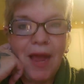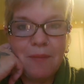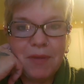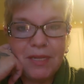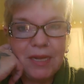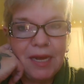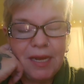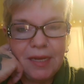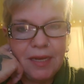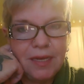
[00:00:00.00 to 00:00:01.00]
and be
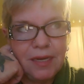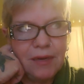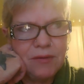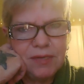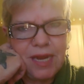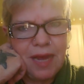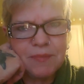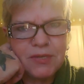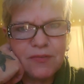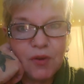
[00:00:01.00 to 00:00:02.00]
like, you know,
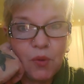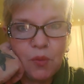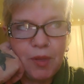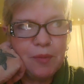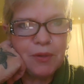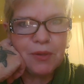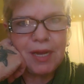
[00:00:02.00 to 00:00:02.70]
naps are for old people,